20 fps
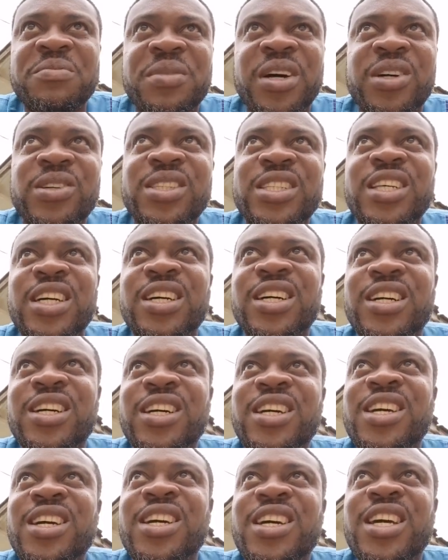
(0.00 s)
about
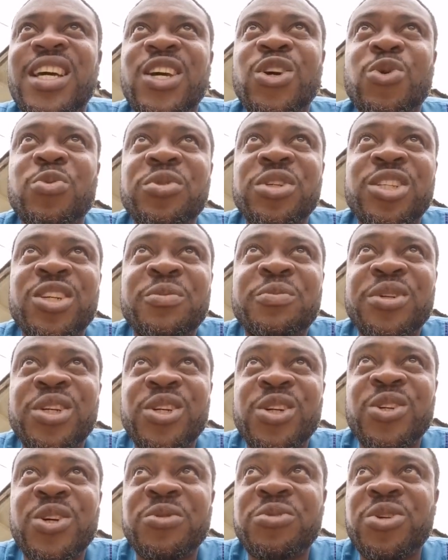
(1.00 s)
incubation
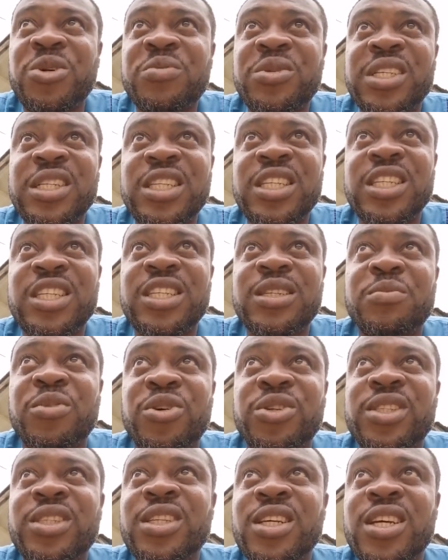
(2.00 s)
period of some diseases,
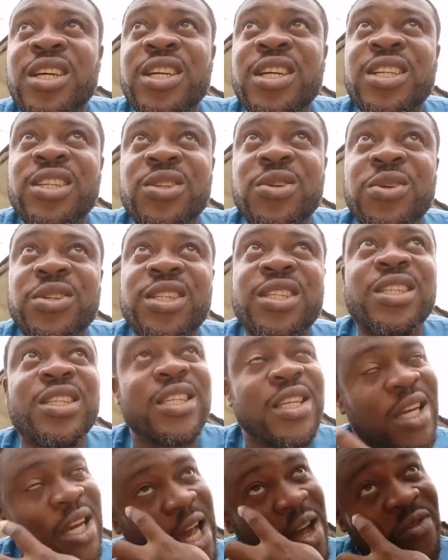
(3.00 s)
but
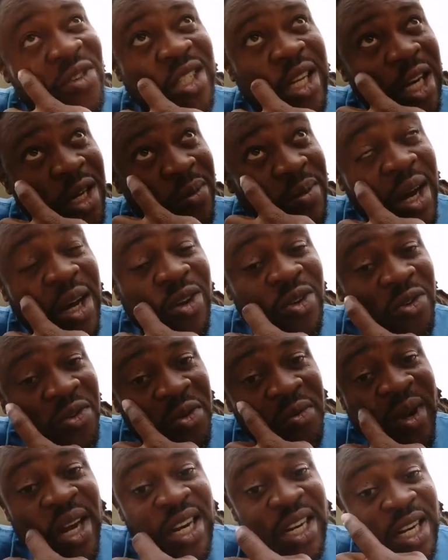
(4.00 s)
just have it at the back of
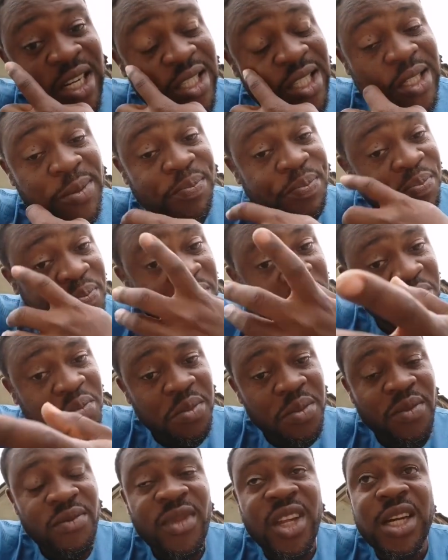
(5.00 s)
your mind that
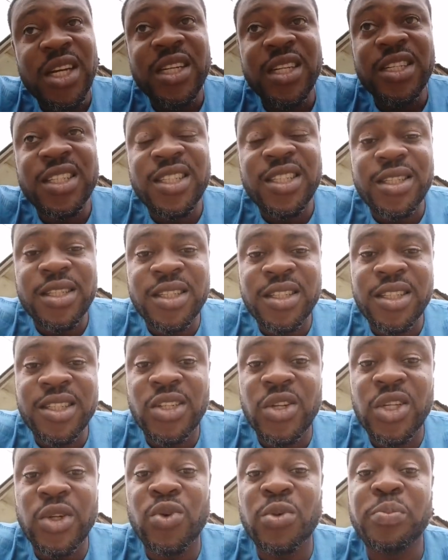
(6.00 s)
these things,
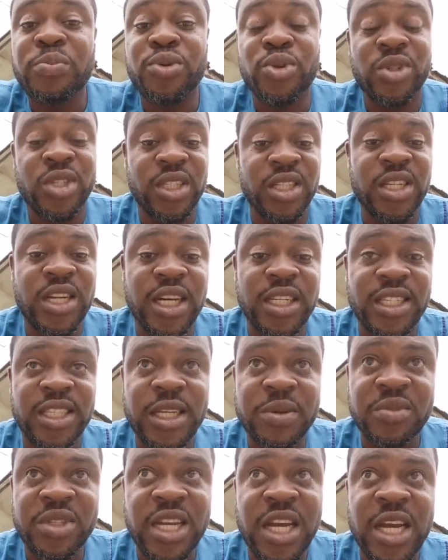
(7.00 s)
they don't proceed at the
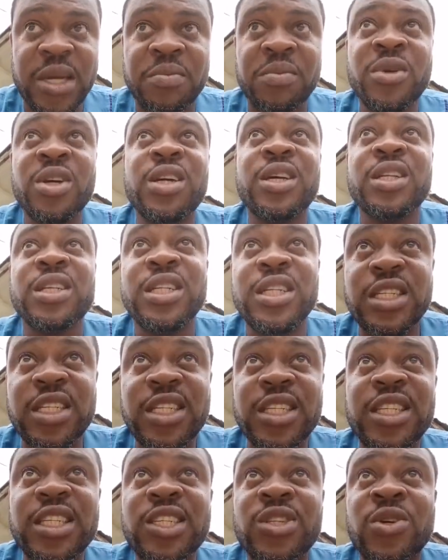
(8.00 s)
same time. The
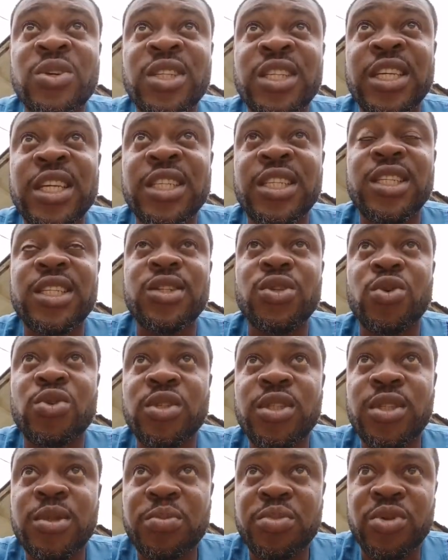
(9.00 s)
disease onset
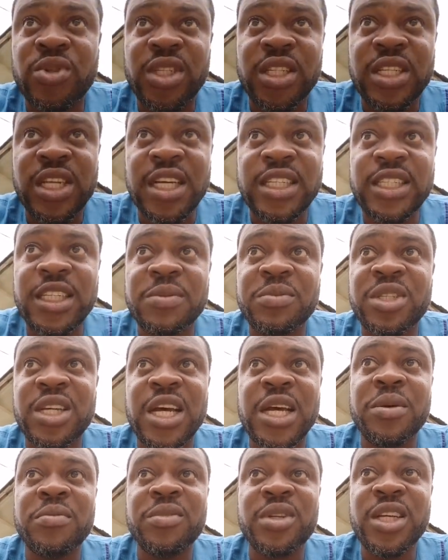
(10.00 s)
don't proceed at the same
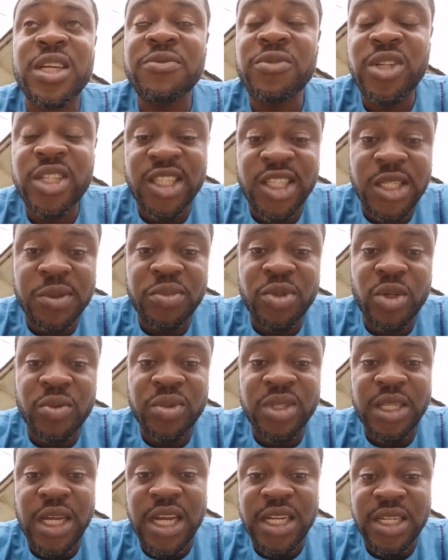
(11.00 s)
time. Even the
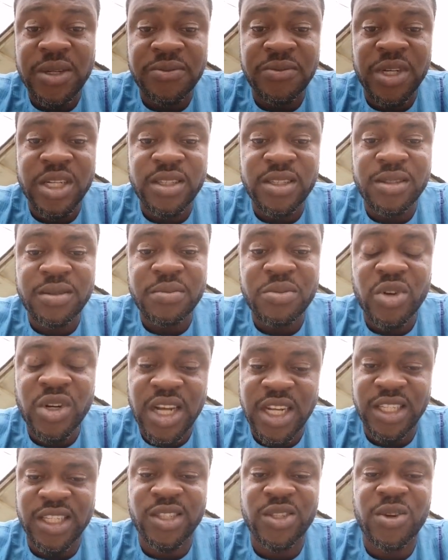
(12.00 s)
symptoms are different, but
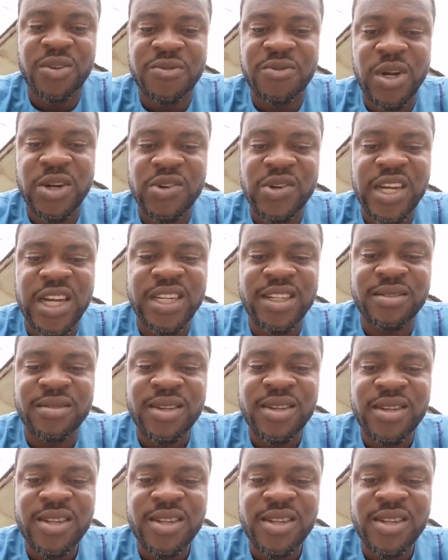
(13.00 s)
that's a talk for another day.